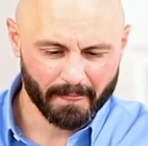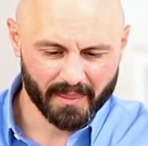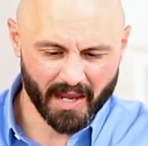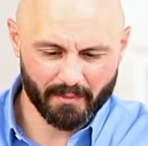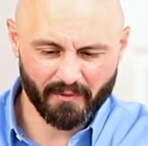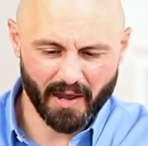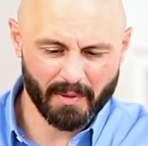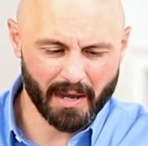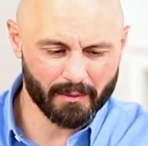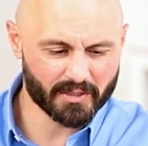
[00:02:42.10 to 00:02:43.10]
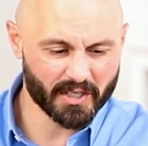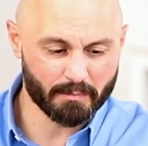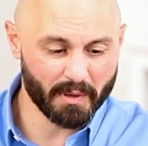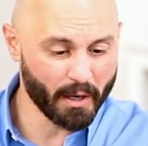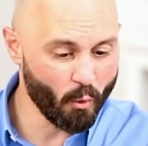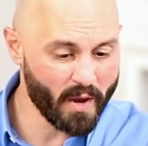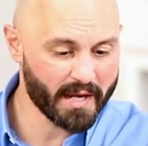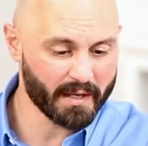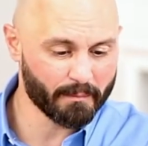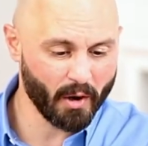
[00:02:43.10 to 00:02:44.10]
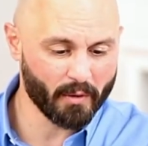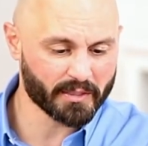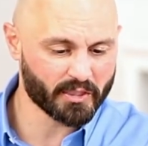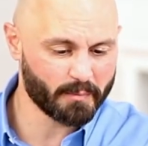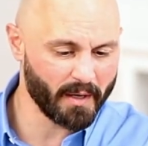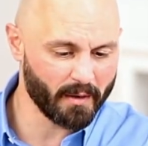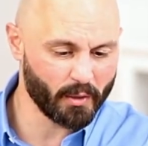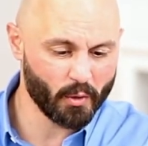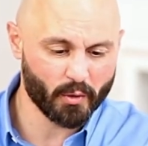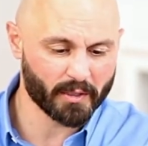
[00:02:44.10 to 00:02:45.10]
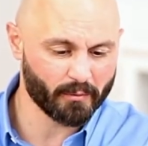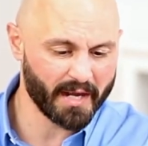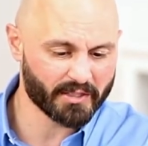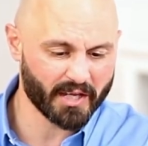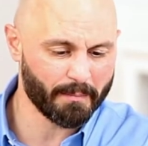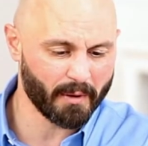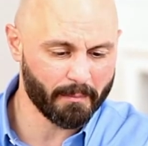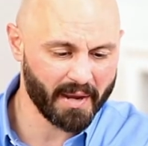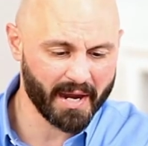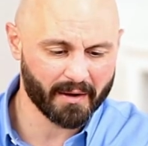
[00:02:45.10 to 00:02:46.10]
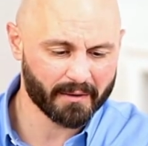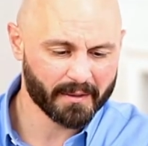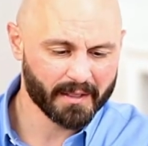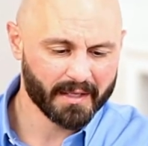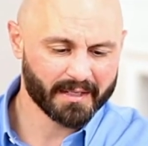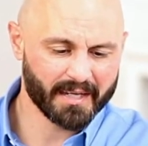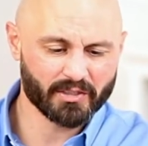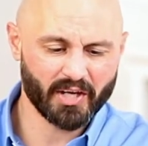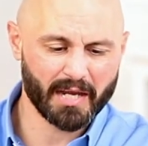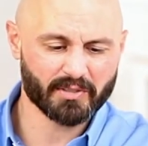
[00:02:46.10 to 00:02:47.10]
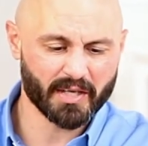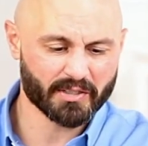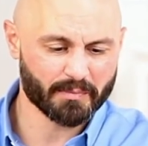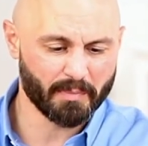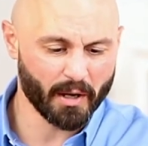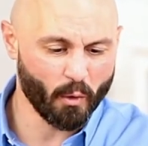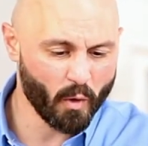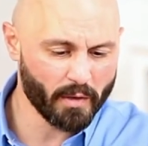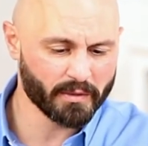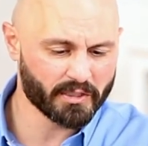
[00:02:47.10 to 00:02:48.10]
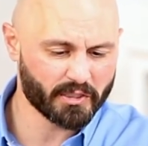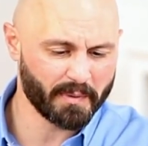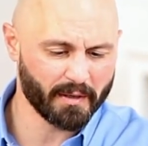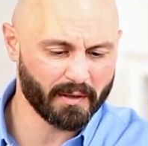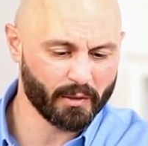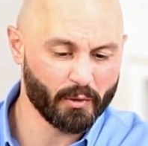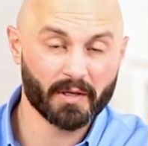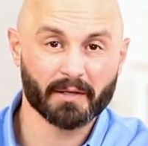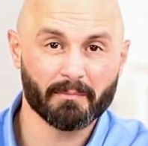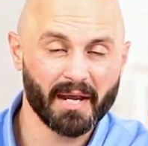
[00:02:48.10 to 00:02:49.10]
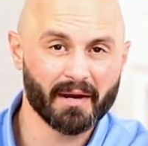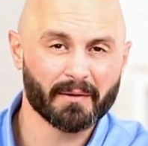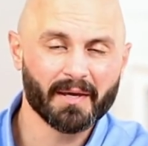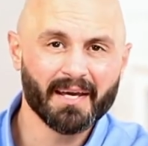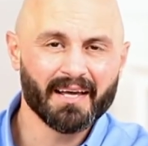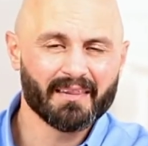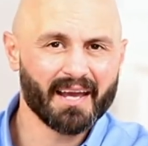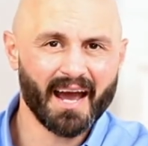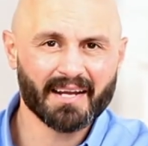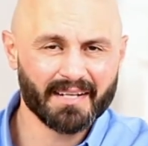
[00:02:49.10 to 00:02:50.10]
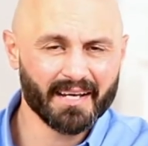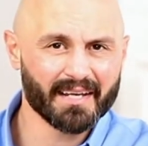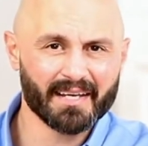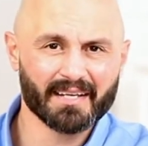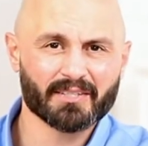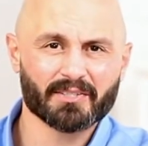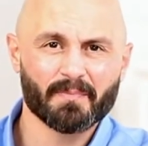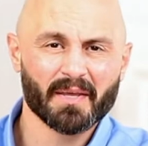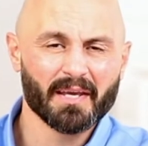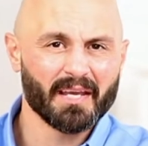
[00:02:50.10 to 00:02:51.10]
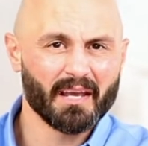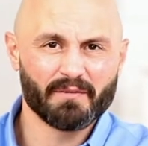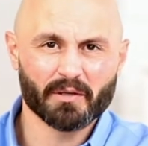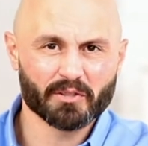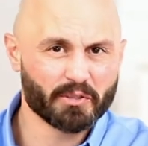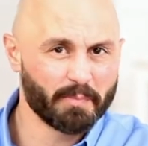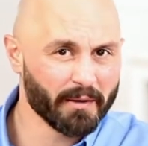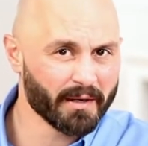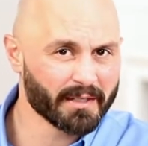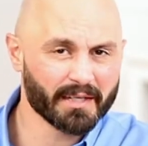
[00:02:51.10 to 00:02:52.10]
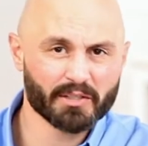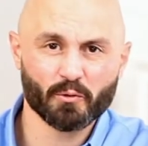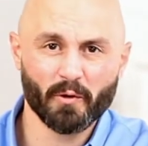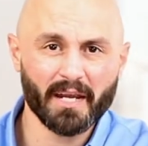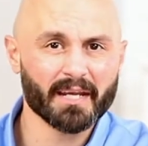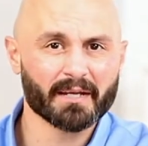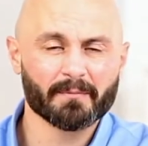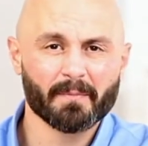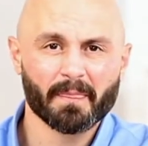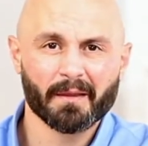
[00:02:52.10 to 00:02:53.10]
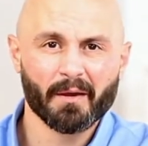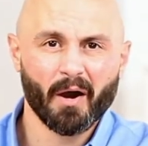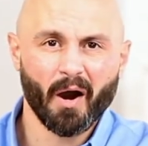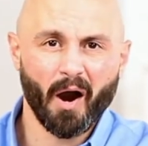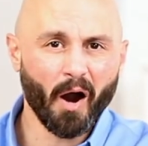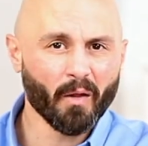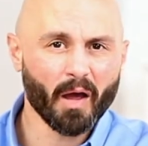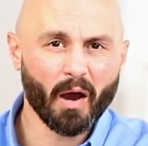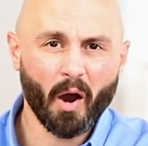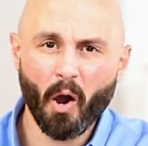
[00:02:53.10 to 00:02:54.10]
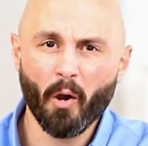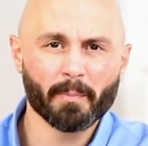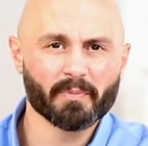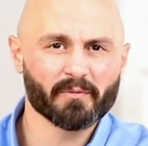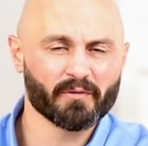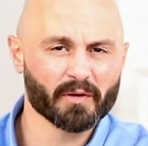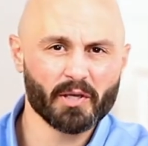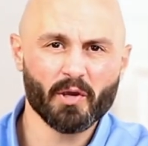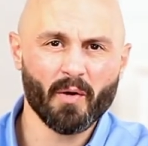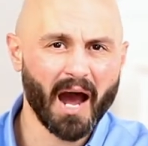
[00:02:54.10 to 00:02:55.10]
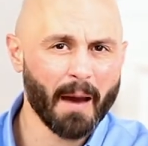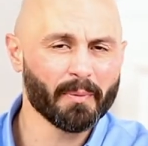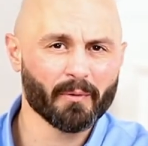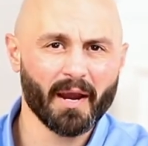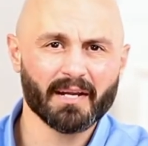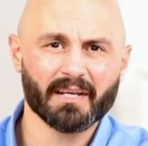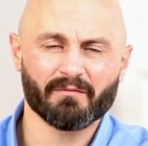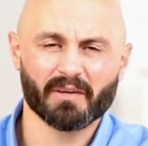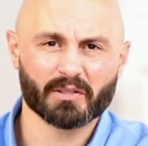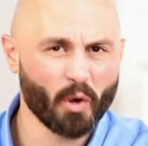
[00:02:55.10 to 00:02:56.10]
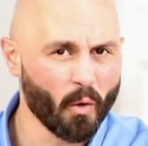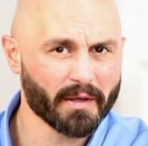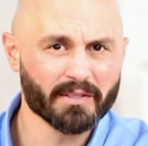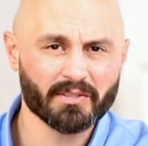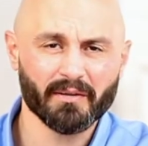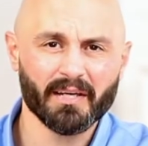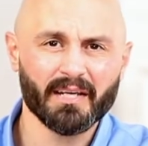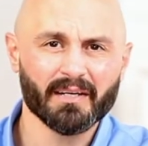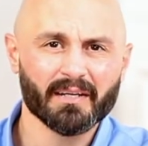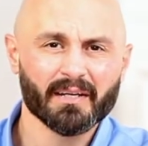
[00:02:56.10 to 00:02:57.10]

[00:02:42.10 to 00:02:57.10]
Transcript: The Amplified Bible says, "But a weak and broken spirit who can raise up or bear?" King James says, "But a wounded spirit who can bear?" The idea is, if your spirit gets weak, all hope for you operating victoriously,